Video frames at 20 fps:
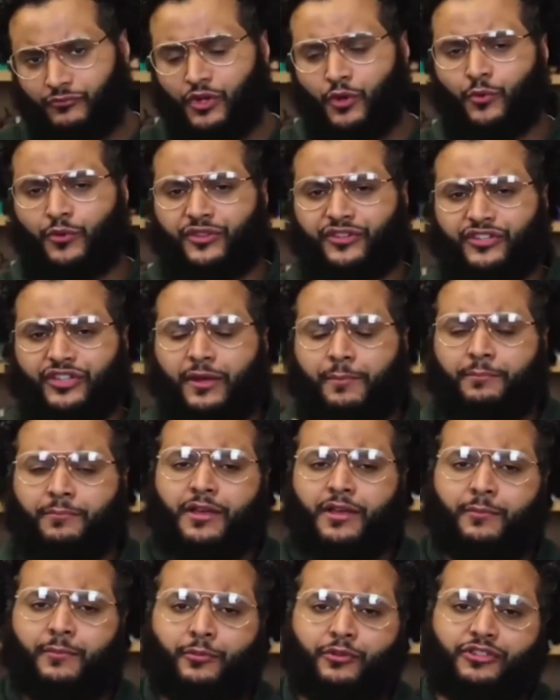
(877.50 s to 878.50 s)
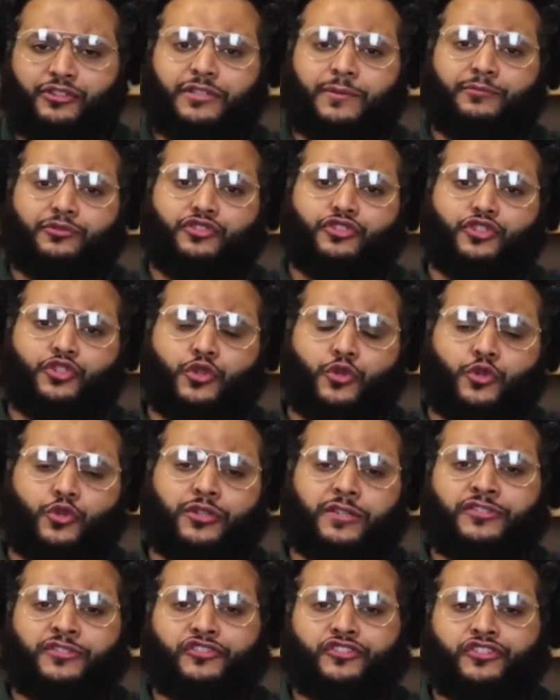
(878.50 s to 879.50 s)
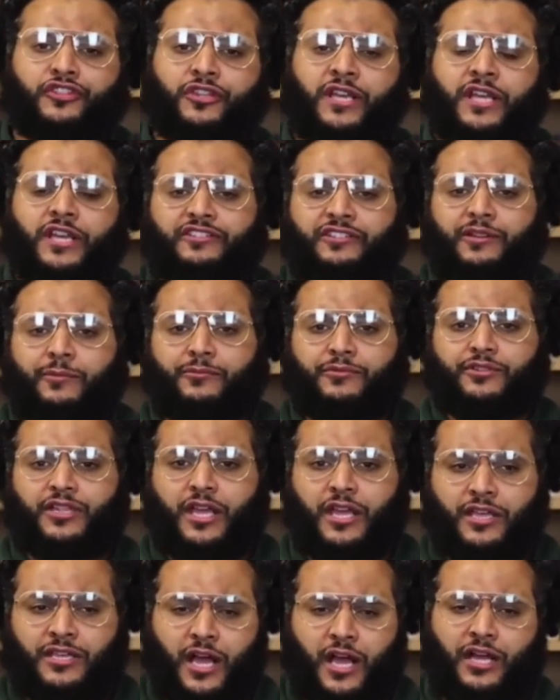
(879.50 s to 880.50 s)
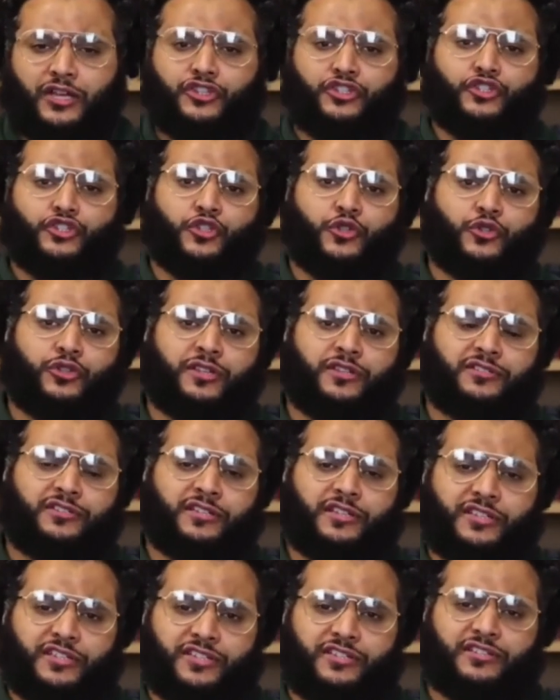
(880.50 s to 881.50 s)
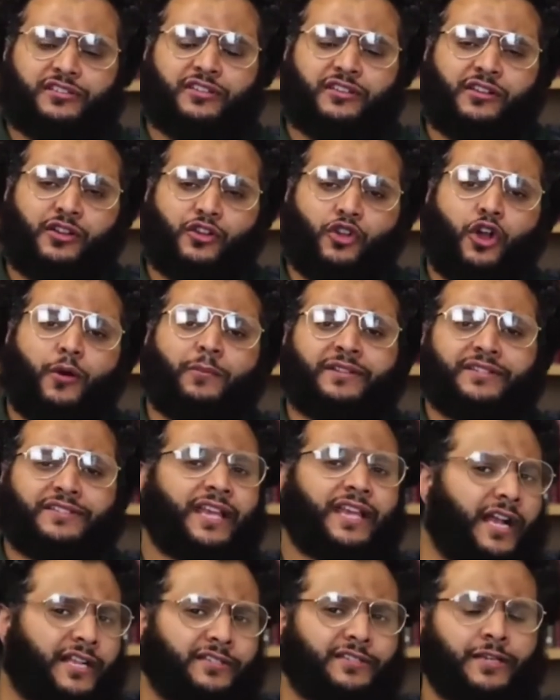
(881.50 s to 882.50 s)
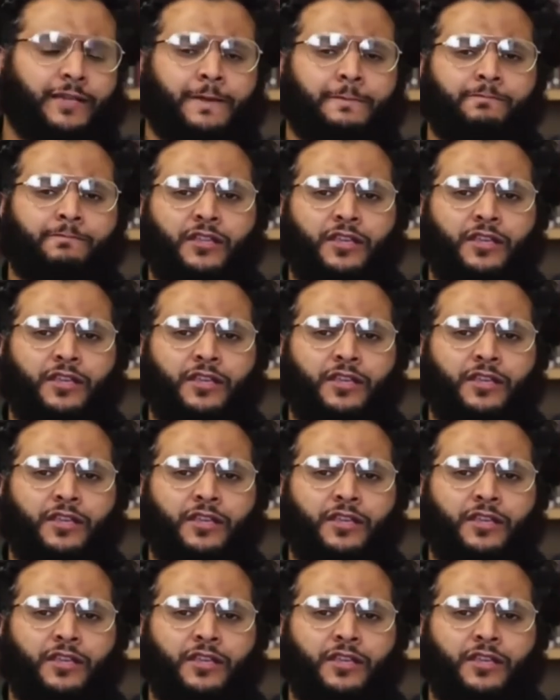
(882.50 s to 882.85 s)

with some Muslim students, some young students, and this is a common tactic.